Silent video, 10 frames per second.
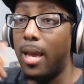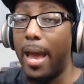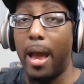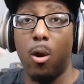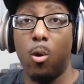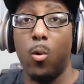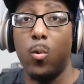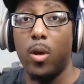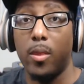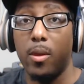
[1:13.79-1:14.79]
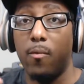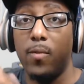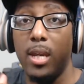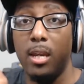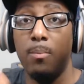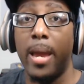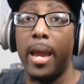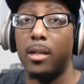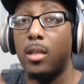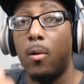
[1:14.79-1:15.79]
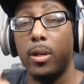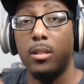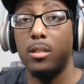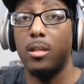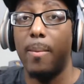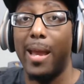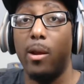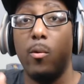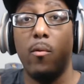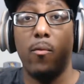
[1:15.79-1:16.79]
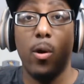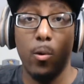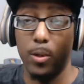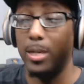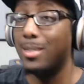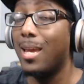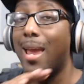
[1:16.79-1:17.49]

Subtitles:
how the feedback talking to somebody on the phone is,